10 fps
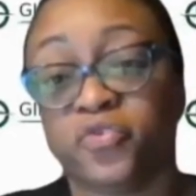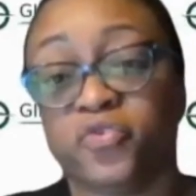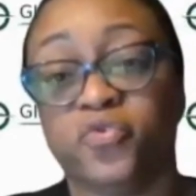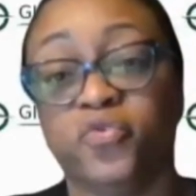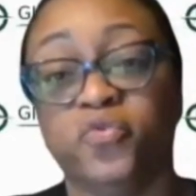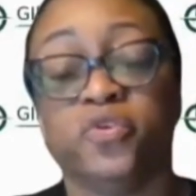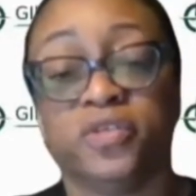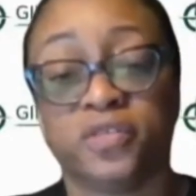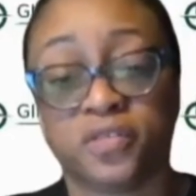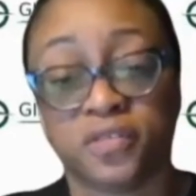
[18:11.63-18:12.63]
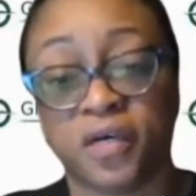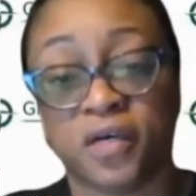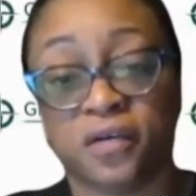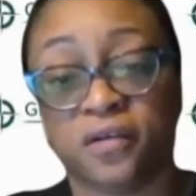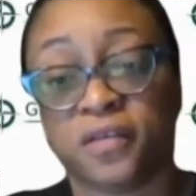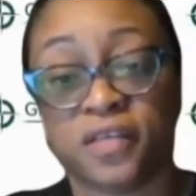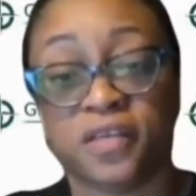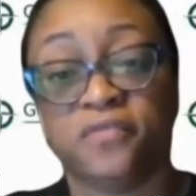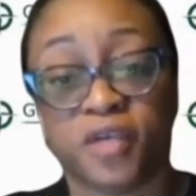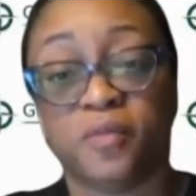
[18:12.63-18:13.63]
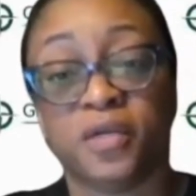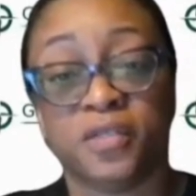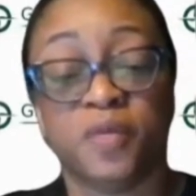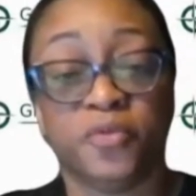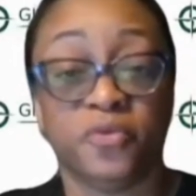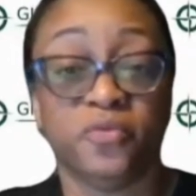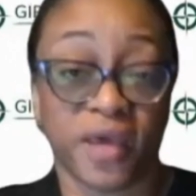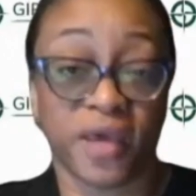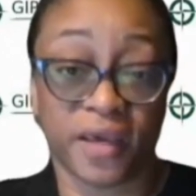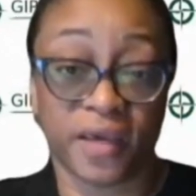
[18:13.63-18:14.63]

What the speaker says: to give them a W-9,